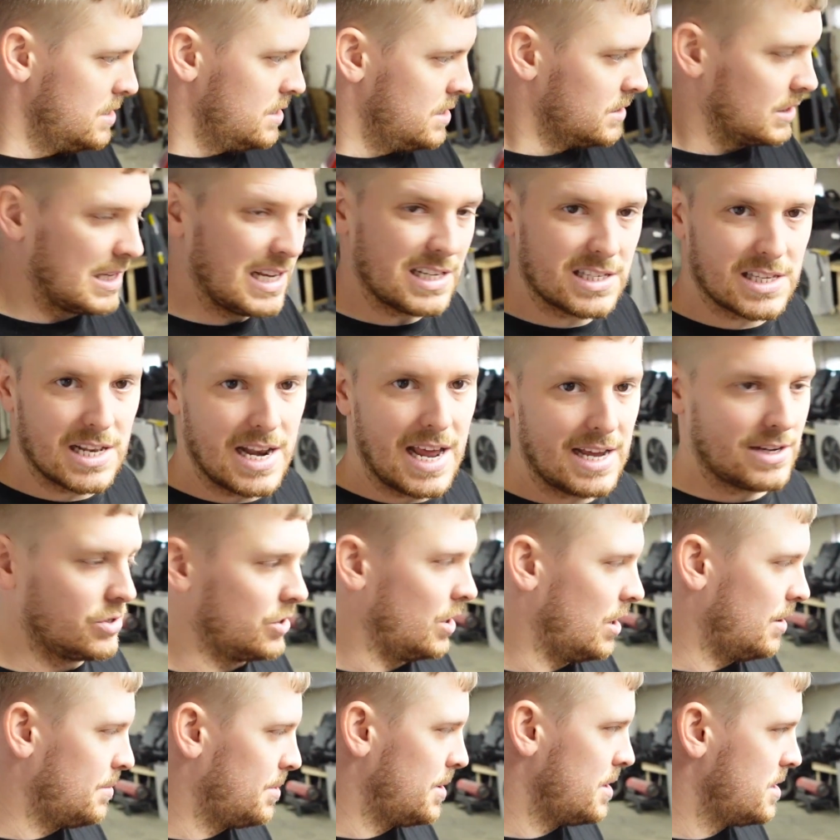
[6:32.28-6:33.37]
So that's the next
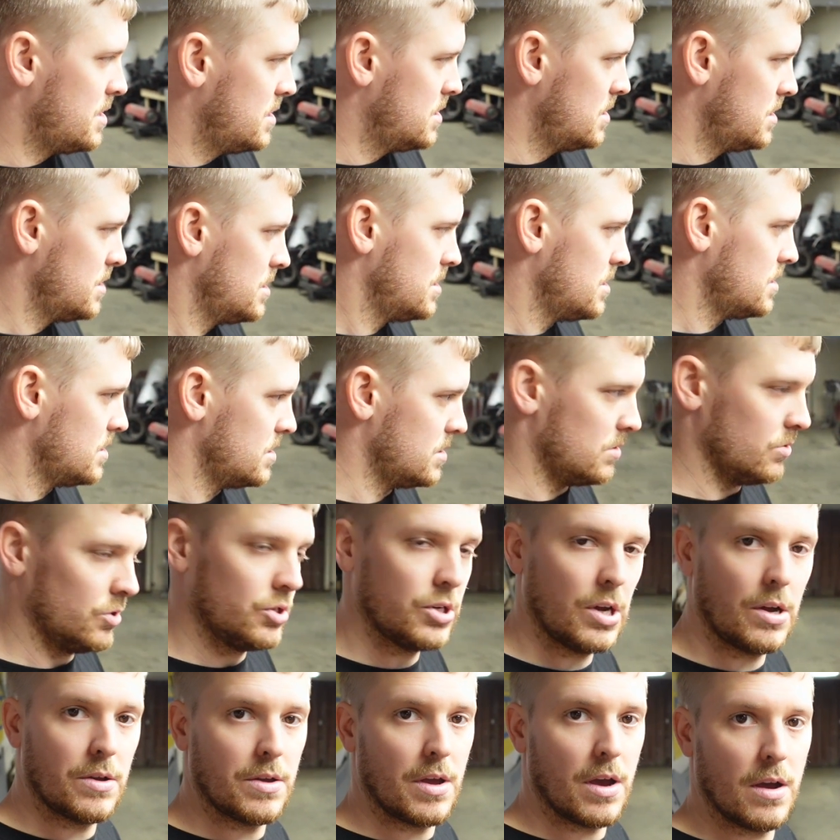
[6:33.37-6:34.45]
job. I'll
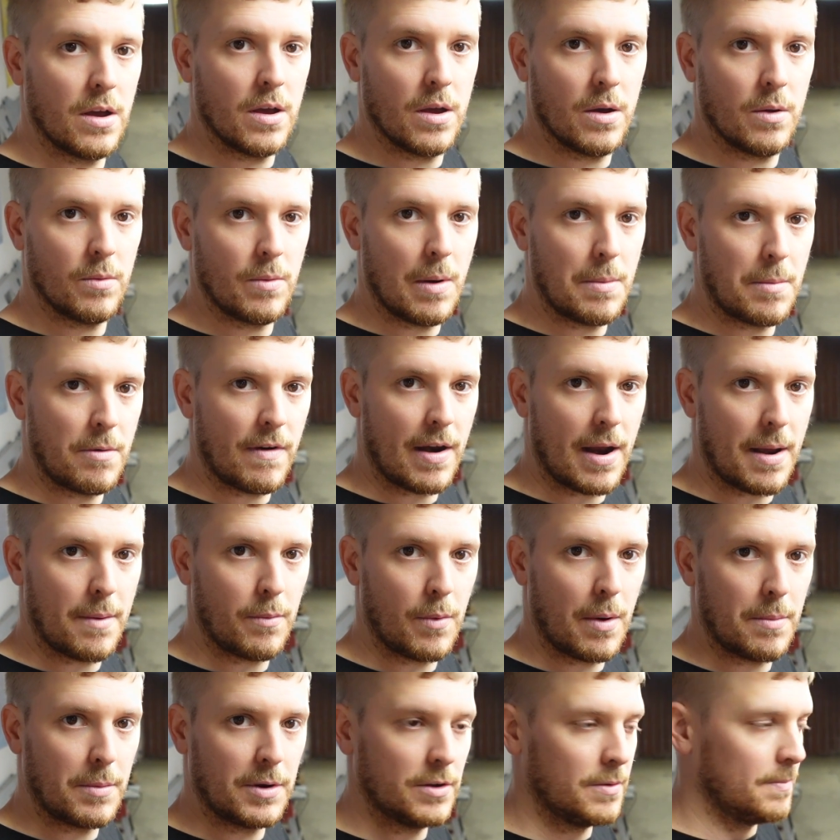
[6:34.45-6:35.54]
show you when
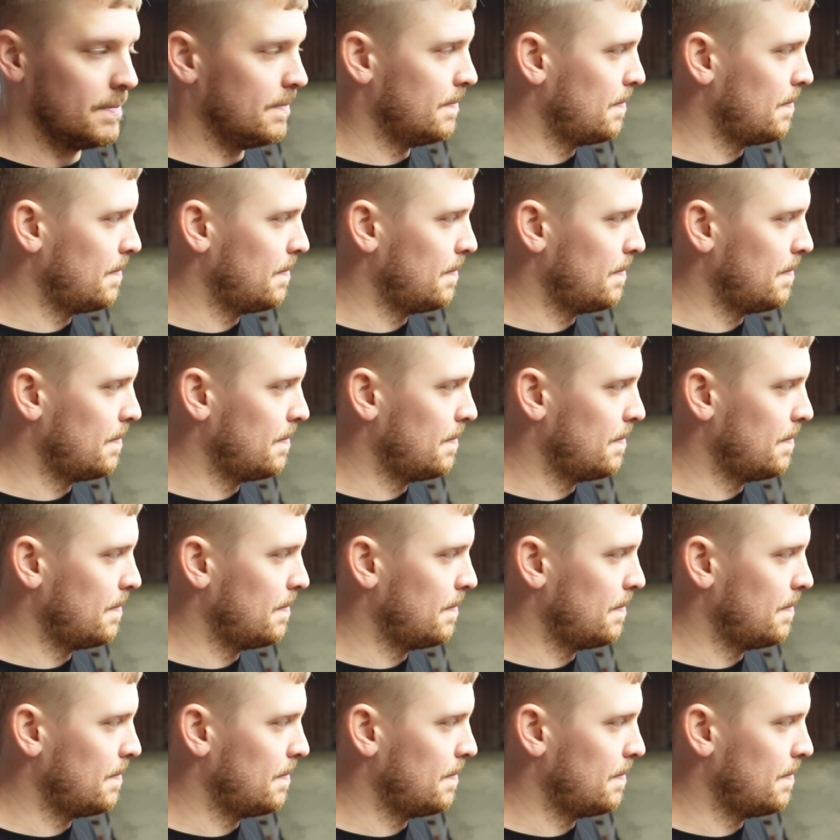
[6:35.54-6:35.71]
we're done.